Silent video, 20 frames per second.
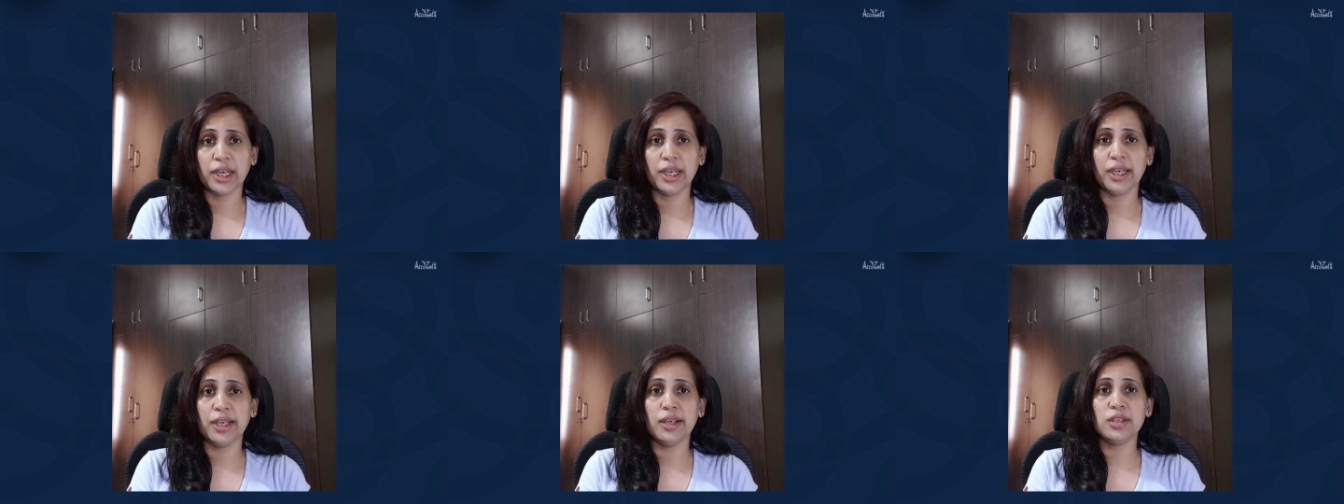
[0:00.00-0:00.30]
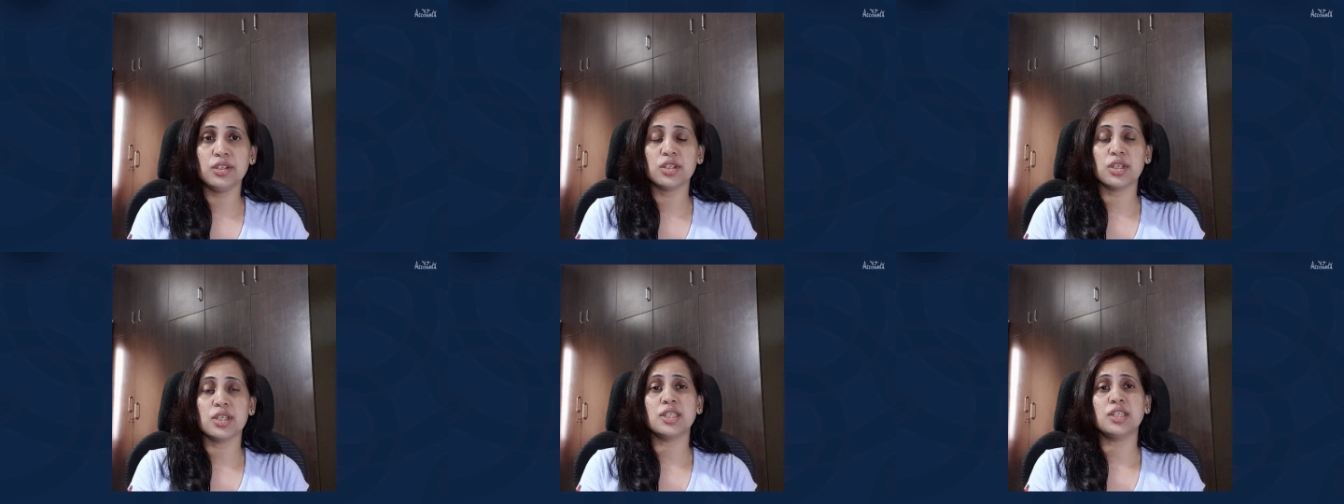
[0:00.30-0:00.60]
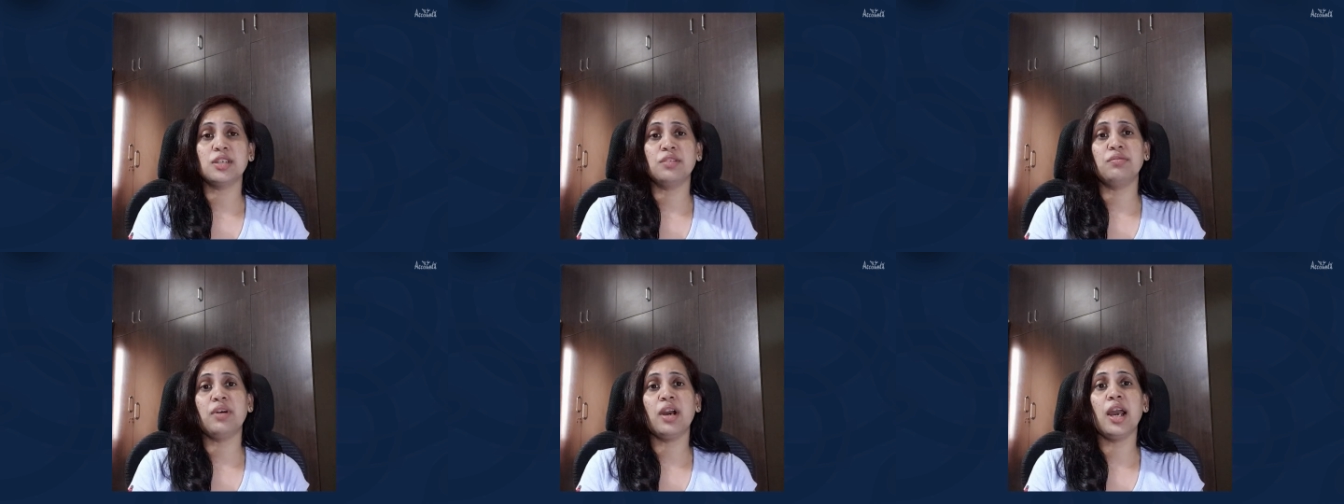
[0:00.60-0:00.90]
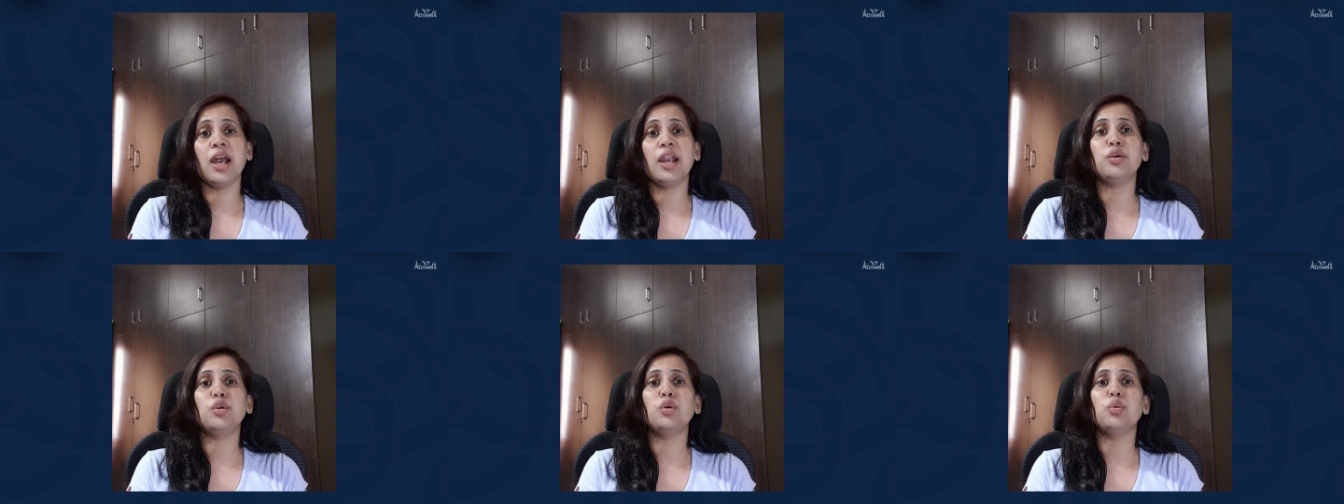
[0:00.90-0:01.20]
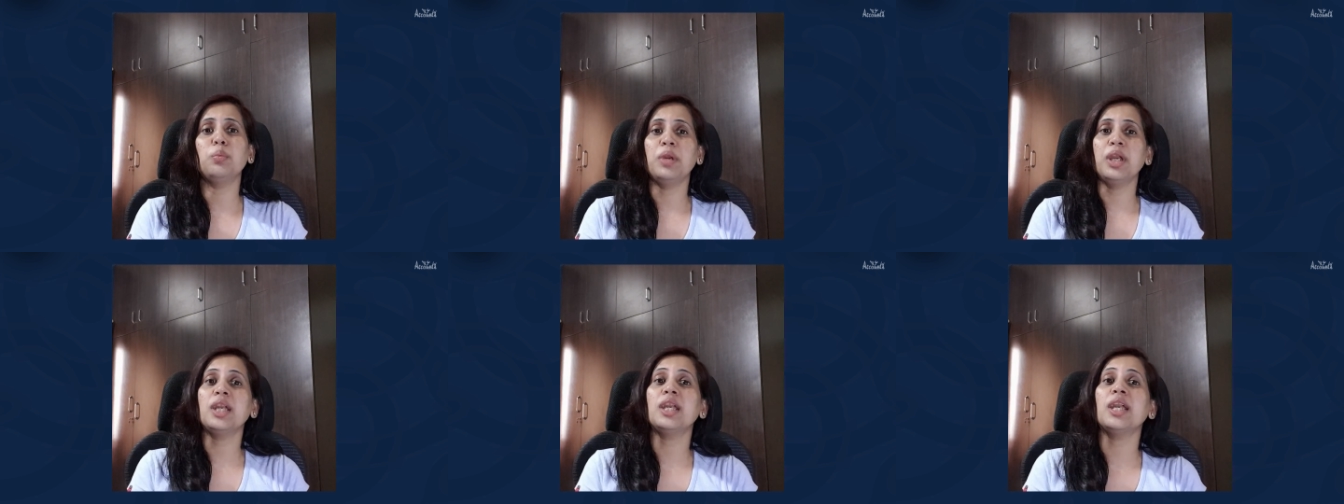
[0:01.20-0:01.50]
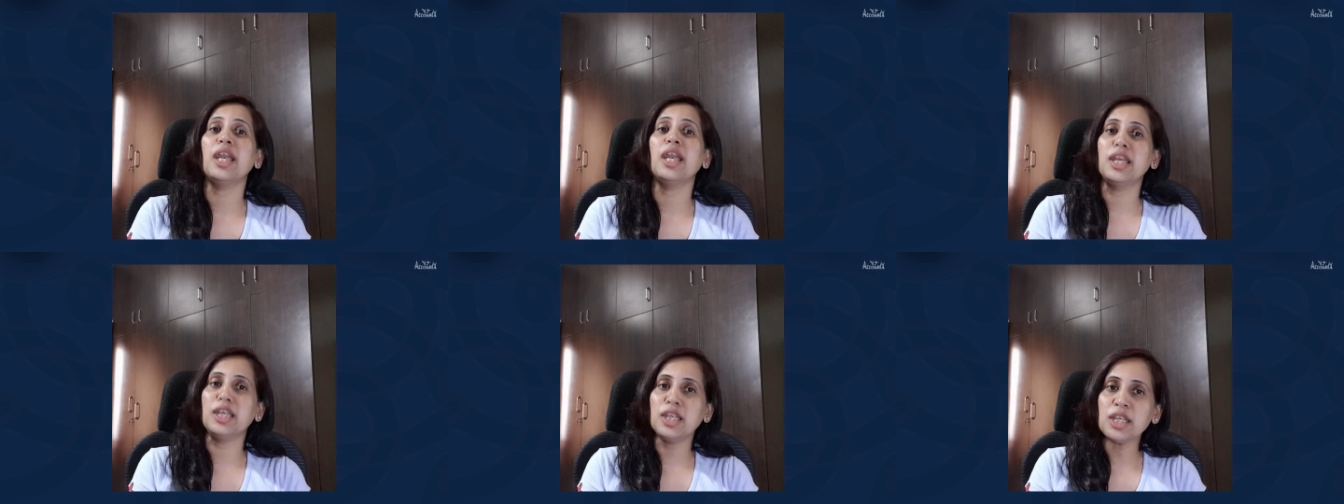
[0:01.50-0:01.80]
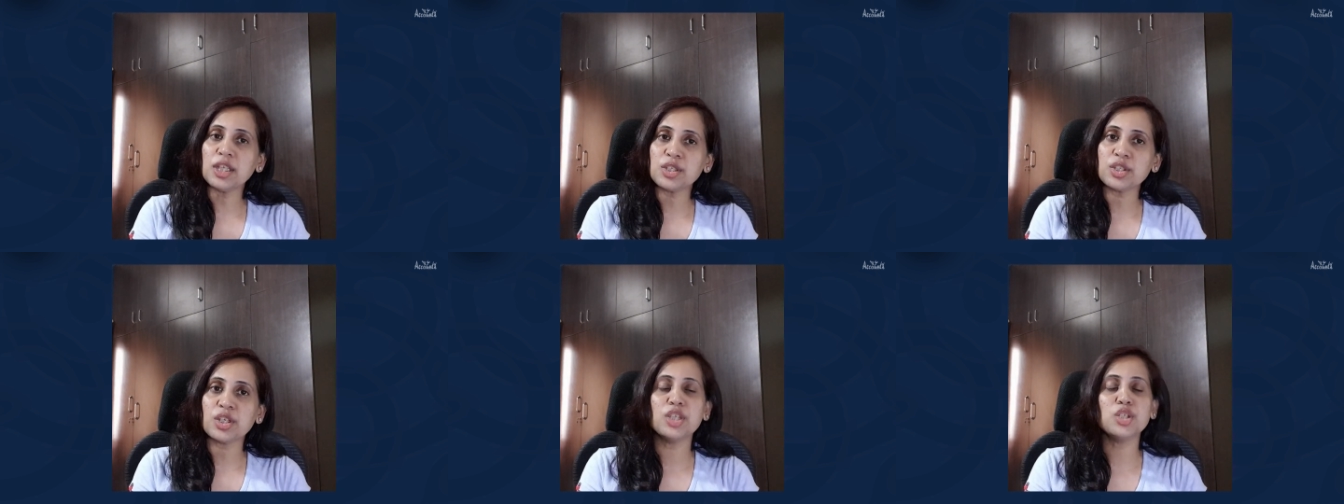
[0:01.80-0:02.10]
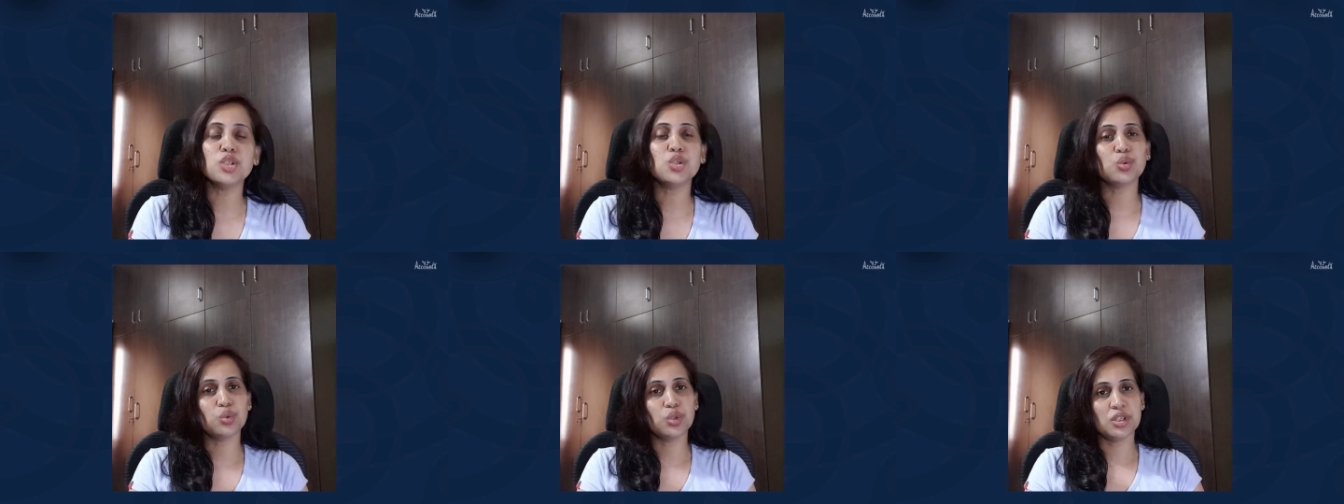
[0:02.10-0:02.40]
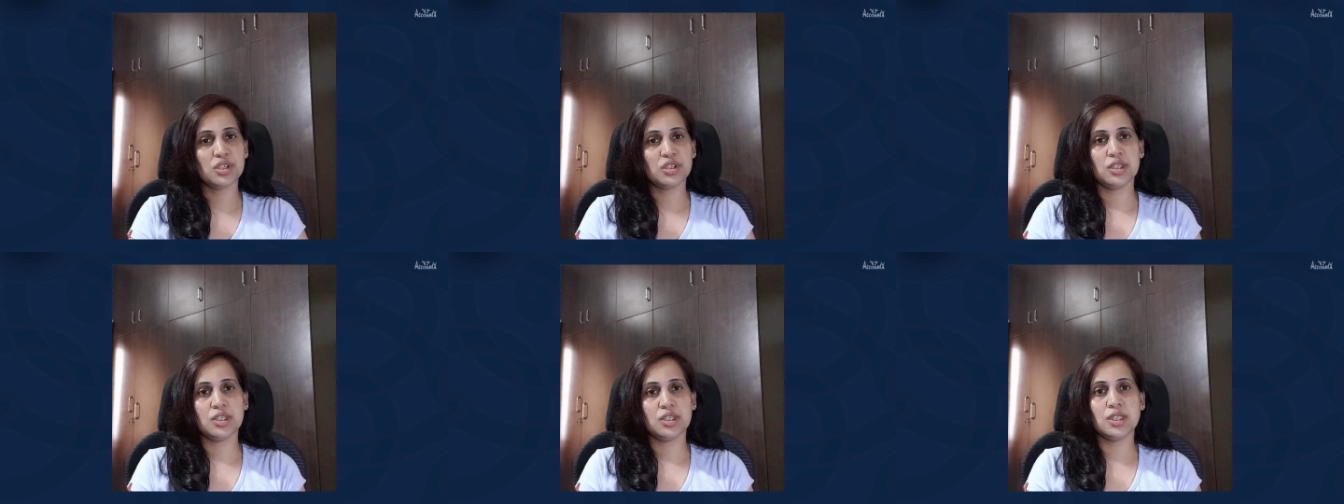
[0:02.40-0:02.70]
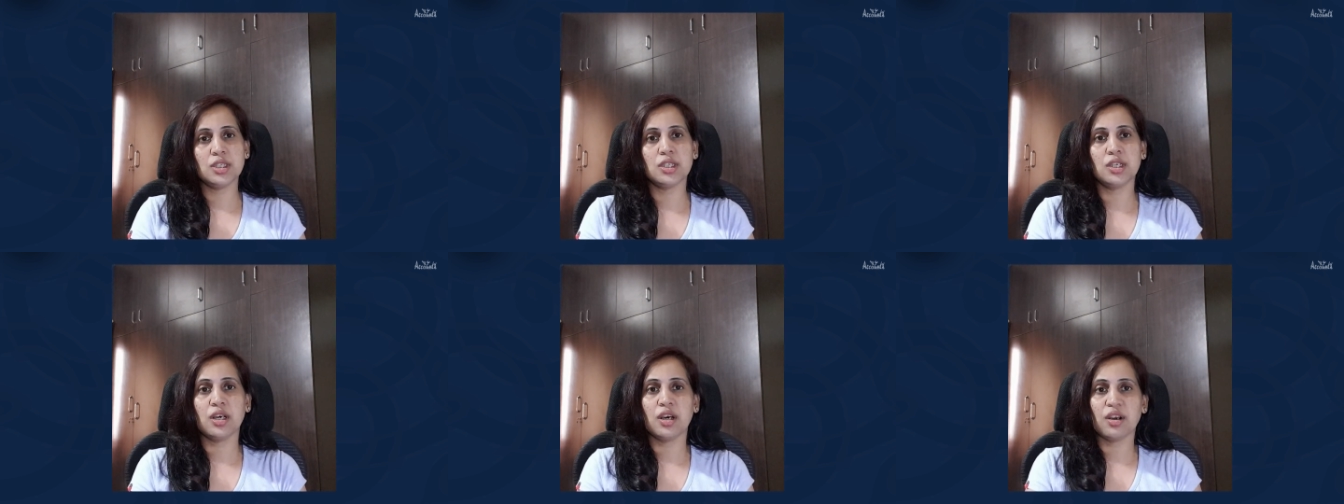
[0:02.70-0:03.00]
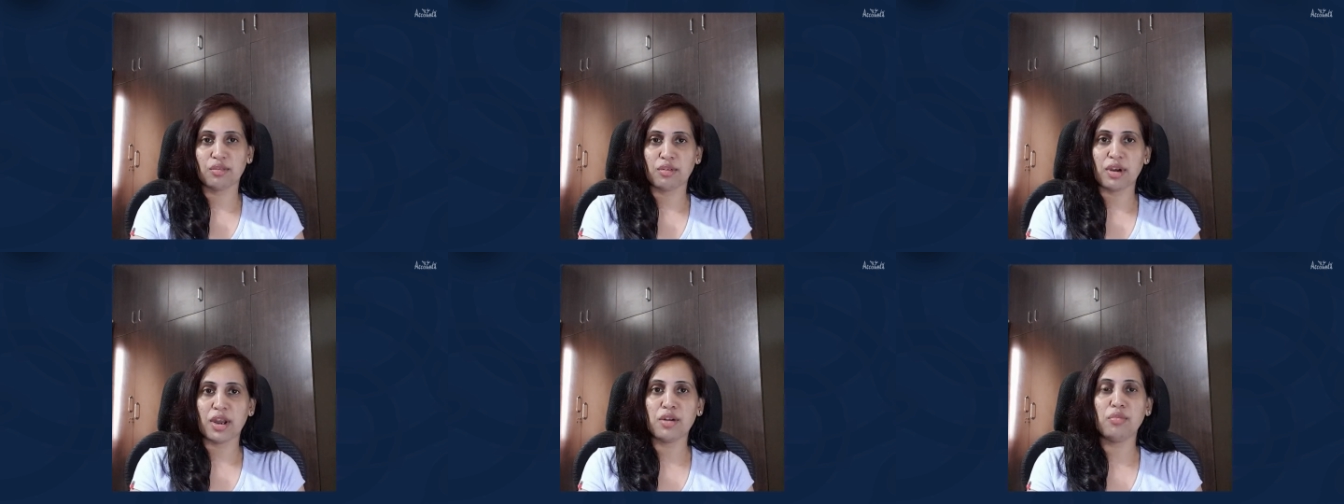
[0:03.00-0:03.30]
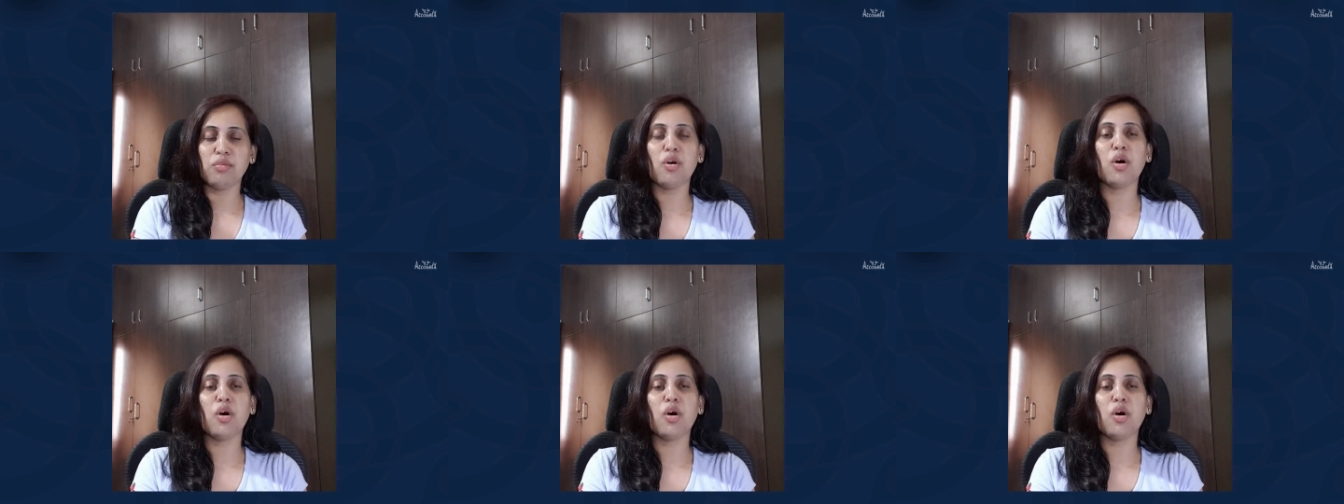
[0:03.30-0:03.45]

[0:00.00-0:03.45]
ages if I had to make any change to the GSTR1